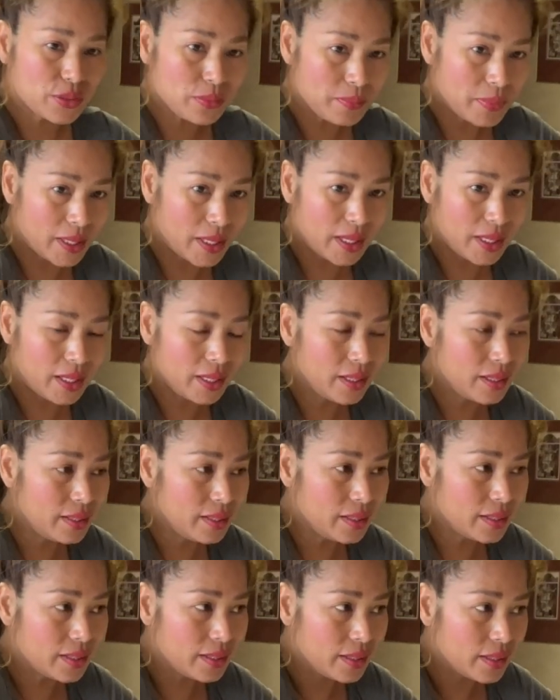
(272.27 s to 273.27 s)
me,
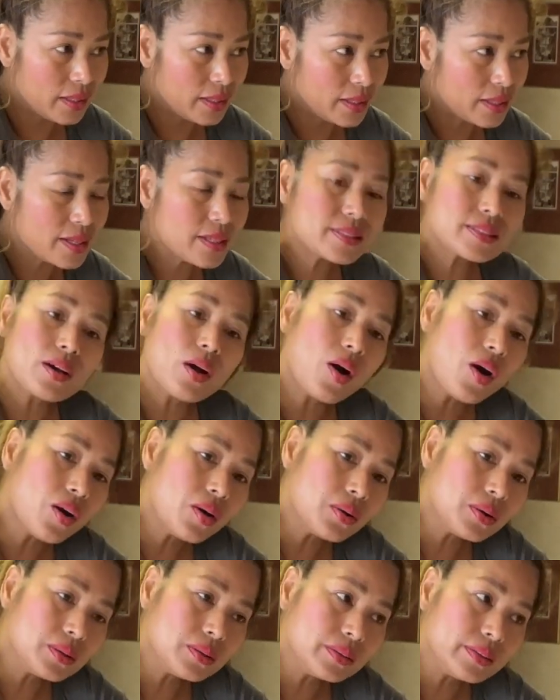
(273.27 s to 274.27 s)
it's
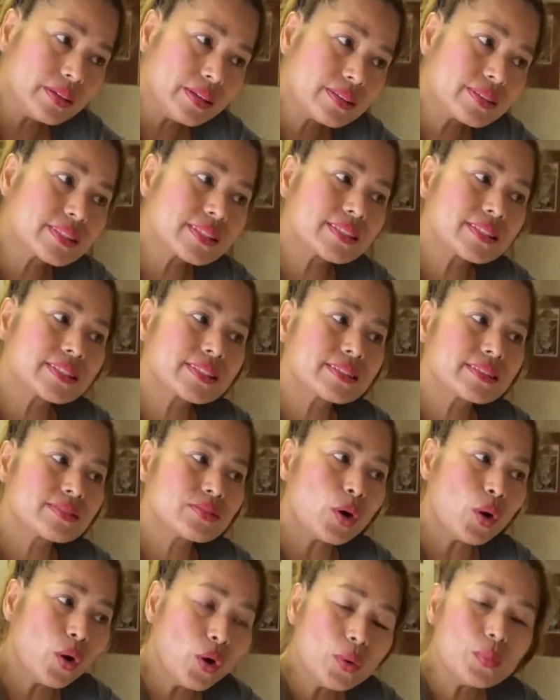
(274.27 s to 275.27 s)

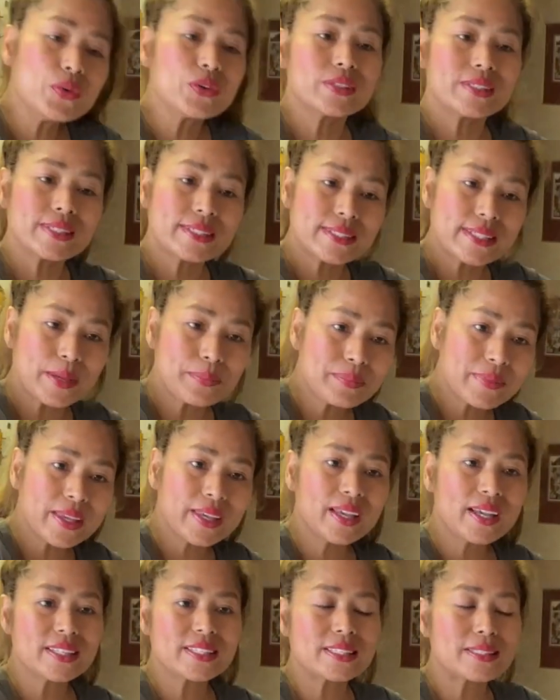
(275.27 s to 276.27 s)
almost the same
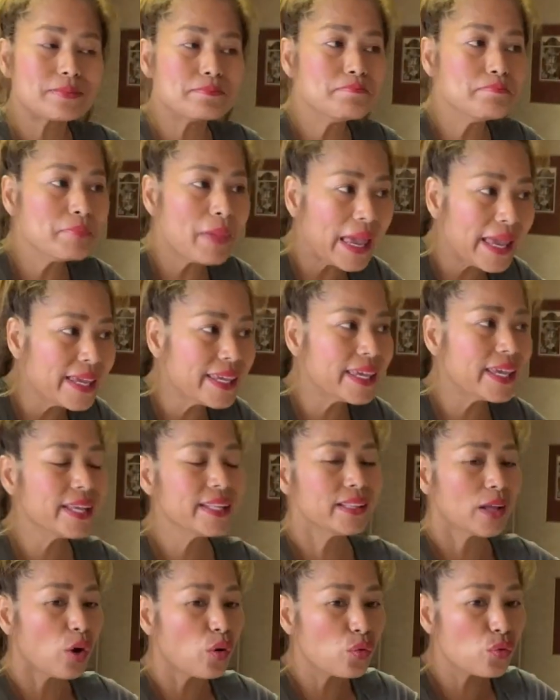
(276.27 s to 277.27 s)
thing as making
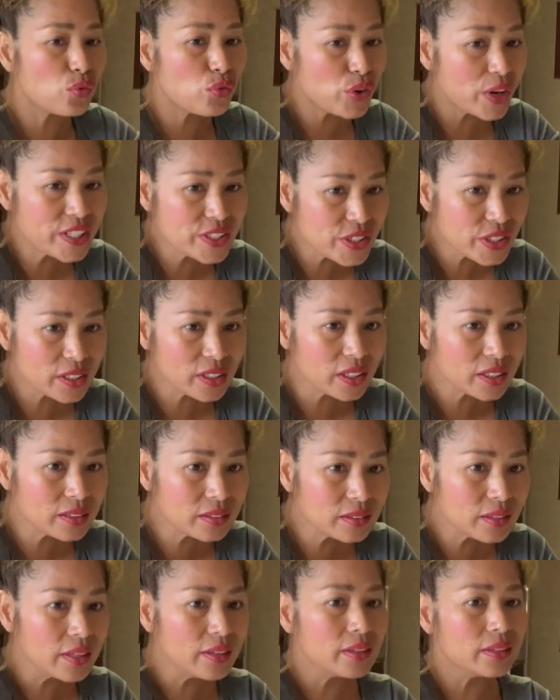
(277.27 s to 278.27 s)
the
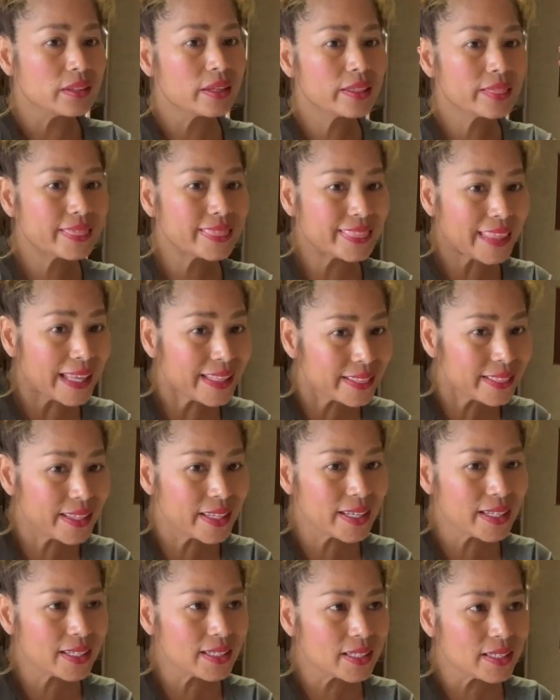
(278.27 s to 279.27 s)
original,
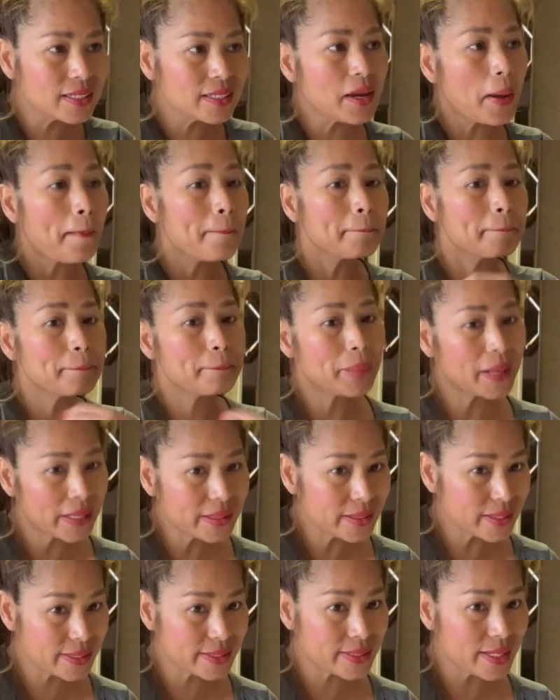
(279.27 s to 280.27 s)
authentic
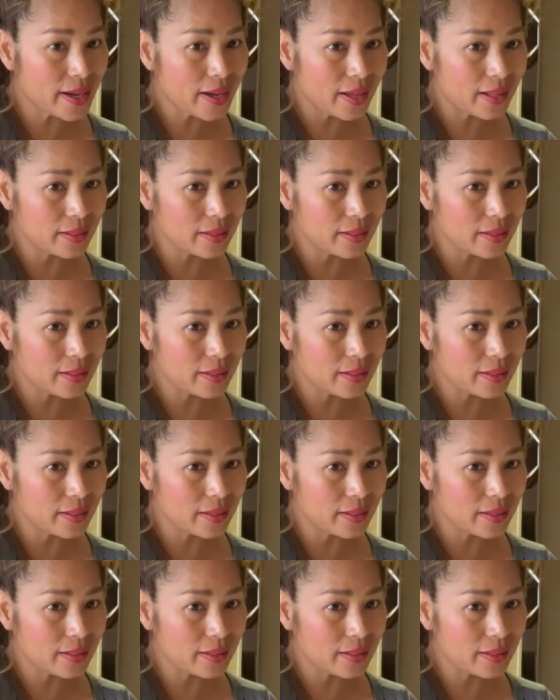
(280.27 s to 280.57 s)
pandesal.